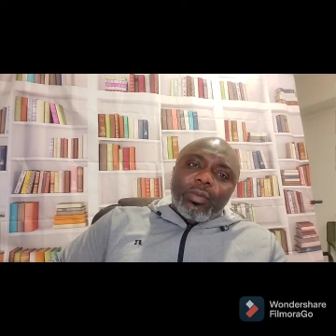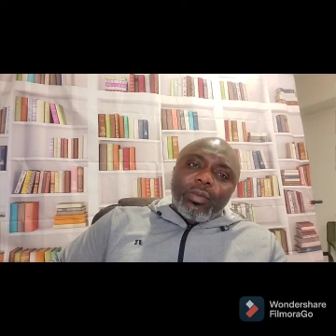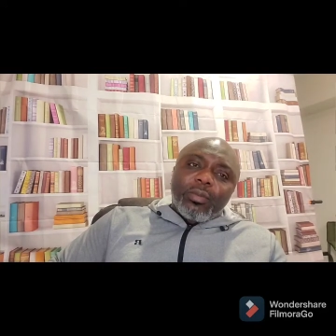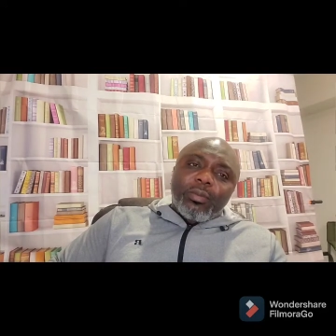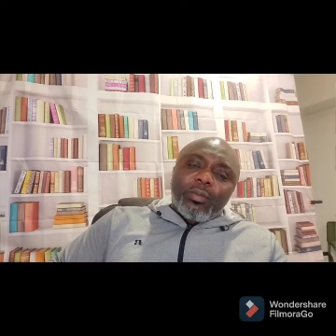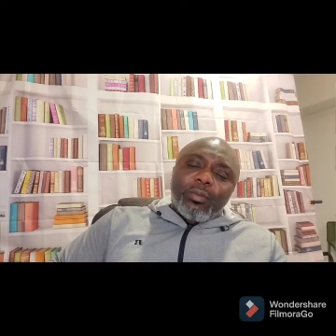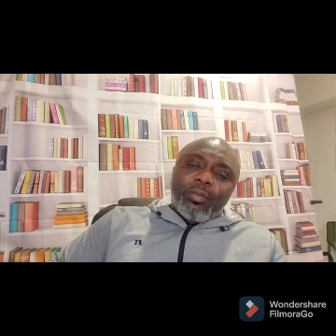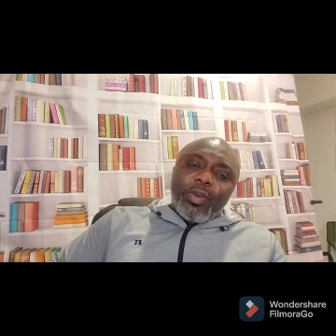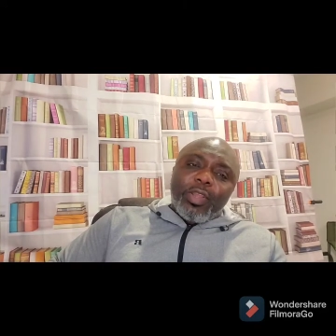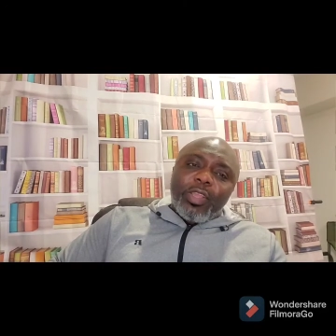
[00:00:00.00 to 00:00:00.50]

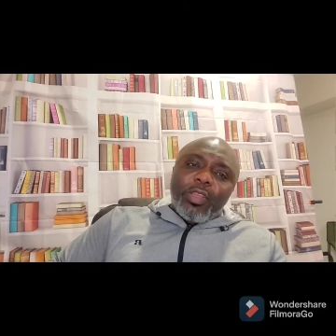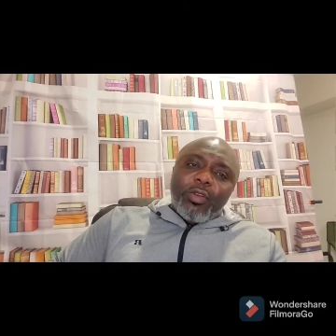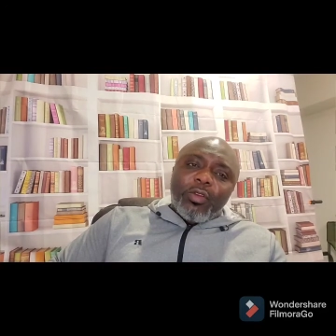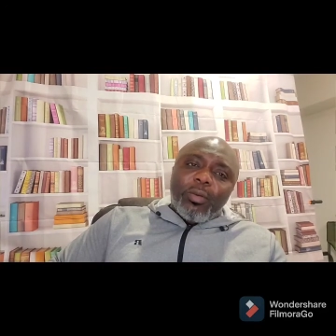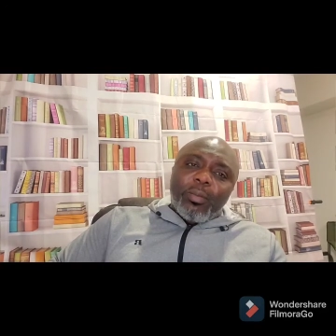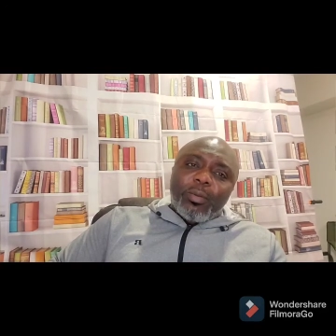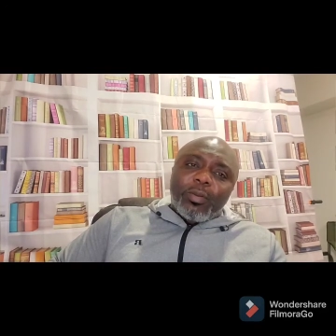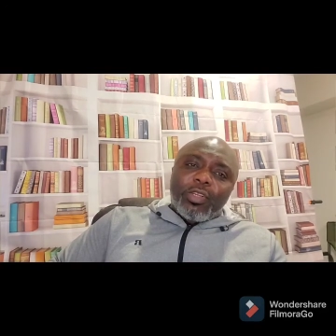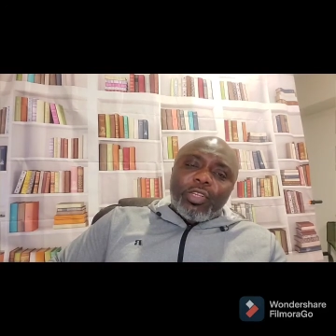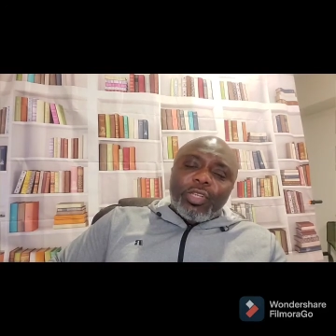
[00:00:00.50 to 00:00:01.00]
bringing
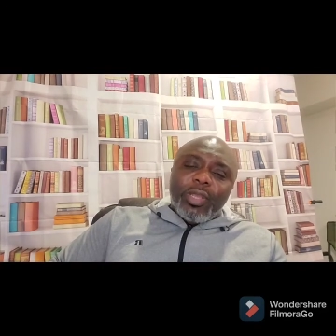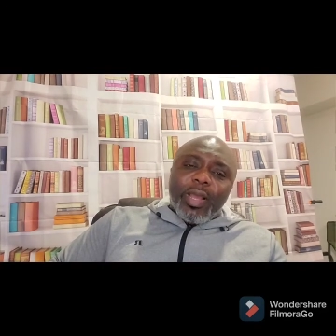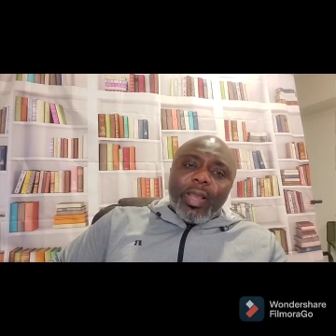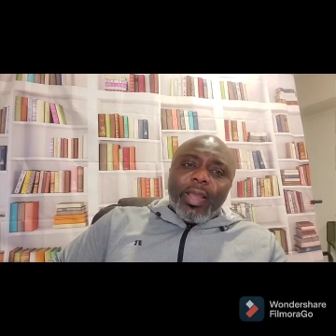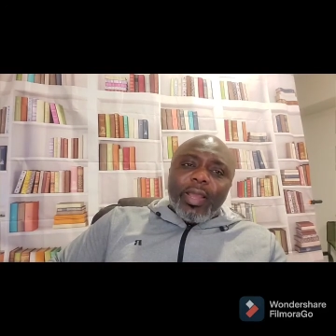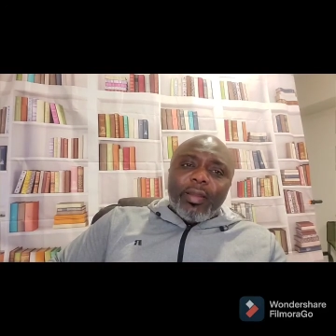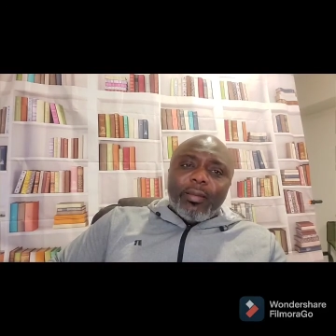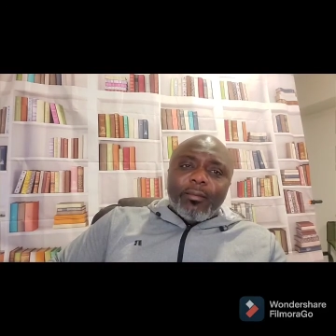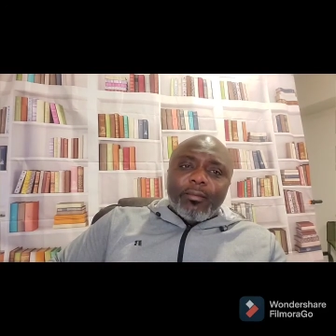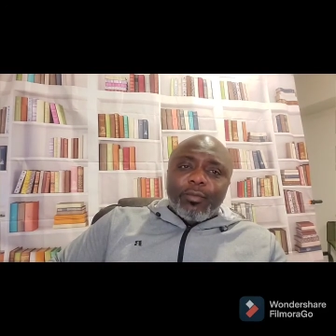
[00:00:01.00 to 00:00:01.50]
up a
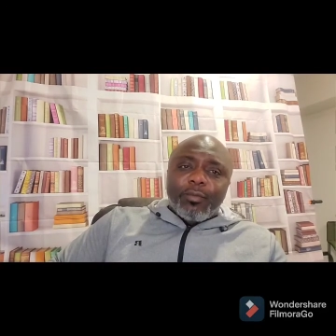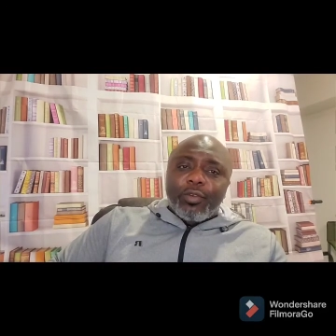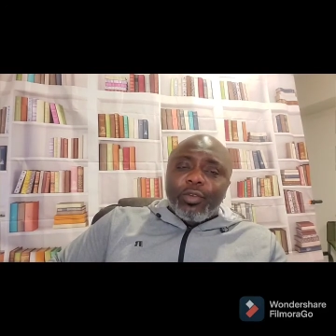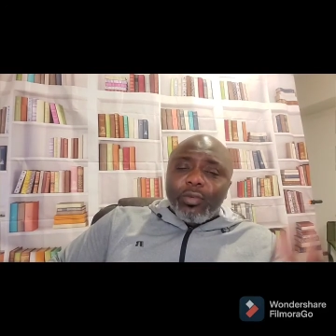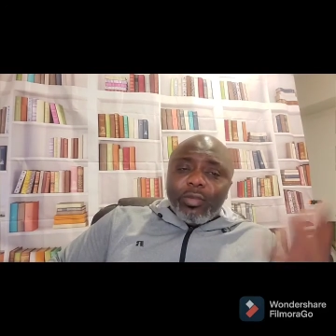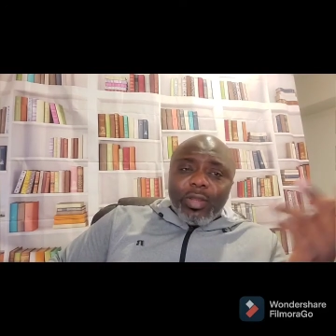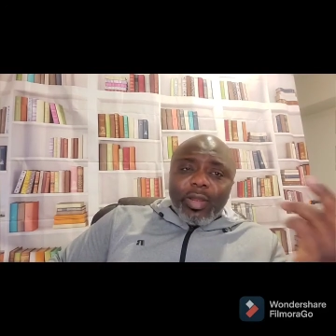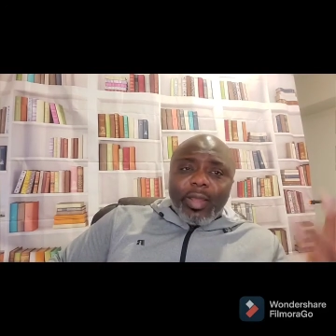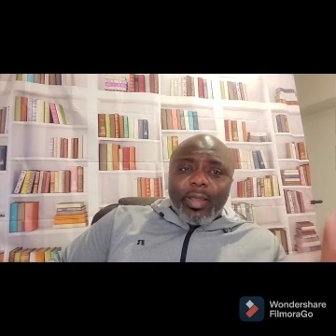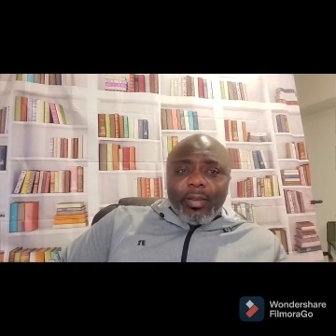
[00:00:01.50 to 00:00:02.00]
child,
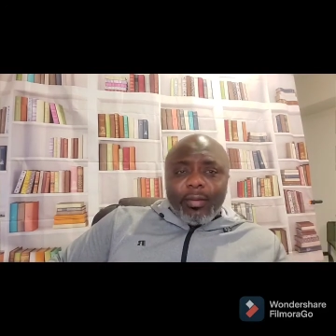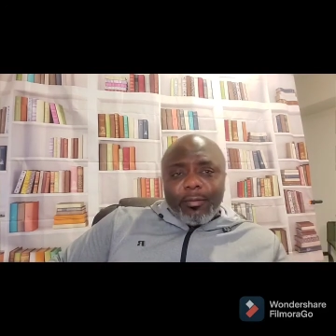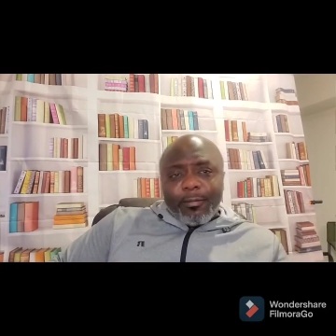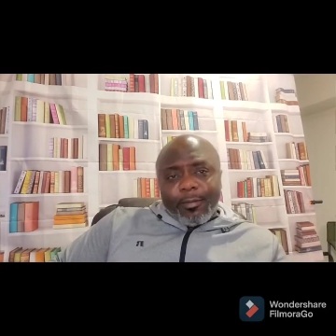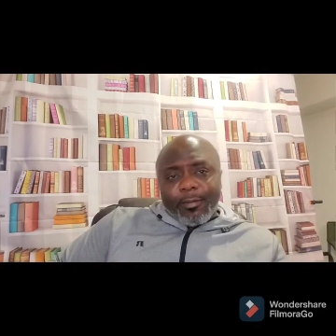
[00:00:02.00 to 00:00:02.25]
just like